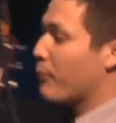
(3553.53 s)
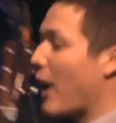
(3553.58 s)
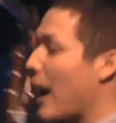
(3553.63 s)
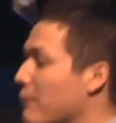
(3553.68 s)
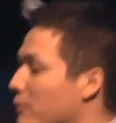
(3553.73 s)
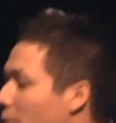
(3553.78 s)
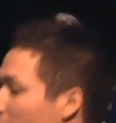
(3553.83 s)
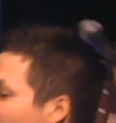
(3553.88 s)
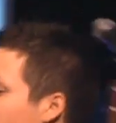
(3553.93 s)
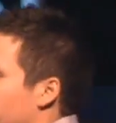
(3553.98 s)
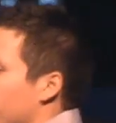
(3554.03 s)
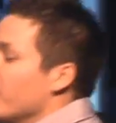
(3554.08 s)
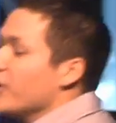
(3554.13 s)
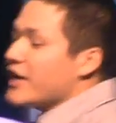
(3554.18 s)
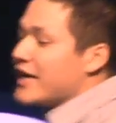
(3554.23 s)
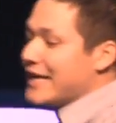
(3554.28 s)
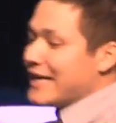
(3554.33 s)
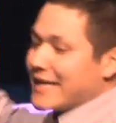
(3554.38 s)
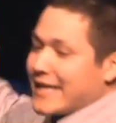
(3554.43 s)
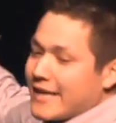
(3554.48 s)
probability. If you're
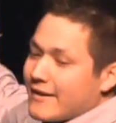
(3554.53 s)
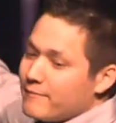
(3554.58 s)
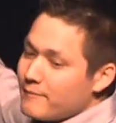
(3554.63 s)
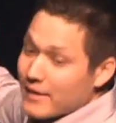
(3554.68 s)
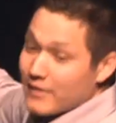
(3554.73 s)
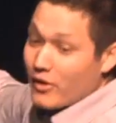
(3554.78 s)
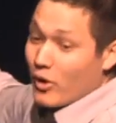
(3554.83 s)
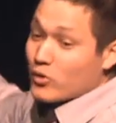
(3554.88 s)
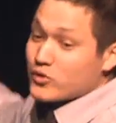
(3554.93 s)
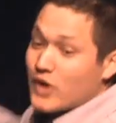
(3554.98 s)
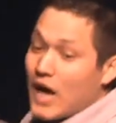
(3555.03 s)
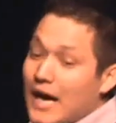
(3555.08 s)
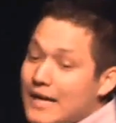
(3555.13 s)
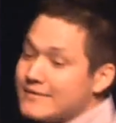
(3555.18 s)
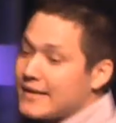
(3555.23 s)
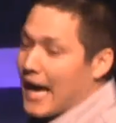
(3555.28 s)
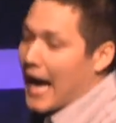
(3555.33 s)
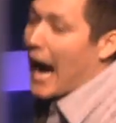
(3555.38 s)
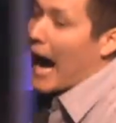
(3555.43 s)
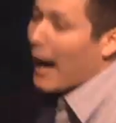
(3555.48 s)
going to give me those
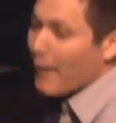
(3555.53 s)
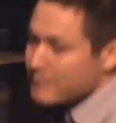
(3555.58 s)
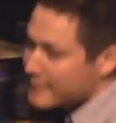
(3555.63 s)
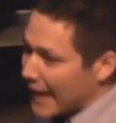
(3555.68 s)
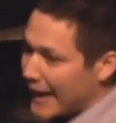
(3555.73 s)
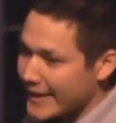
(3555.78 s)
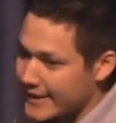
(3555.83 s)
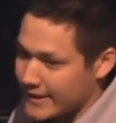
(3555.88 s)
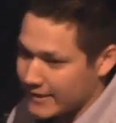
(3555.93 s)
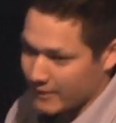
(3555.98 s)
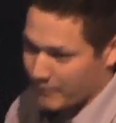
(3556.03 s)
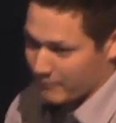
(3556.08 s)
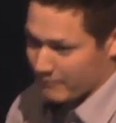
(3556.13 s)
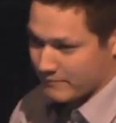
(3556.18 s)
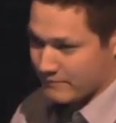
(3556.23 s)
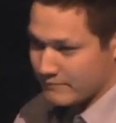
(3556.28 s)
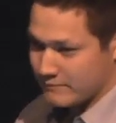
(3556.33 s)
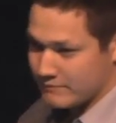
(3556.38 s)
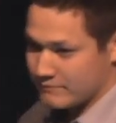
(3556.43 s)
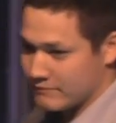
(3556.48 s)
odds, I'm taking them.
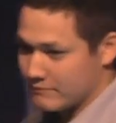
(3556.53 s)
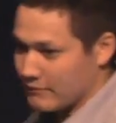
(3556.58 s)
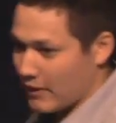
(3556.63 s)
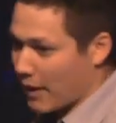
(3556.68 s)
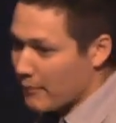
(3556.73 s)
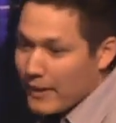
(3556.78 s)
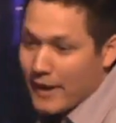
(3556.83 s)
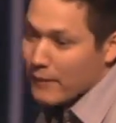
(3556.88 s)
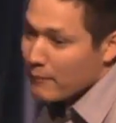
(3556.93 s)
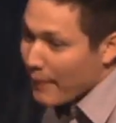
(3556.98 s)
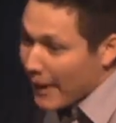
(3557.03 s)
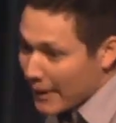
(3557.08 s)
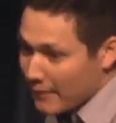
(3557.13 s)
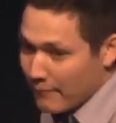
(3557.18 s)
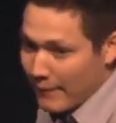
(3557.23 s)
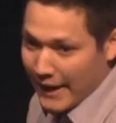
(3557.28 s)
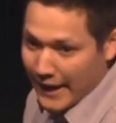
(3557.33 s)
I'm not a betting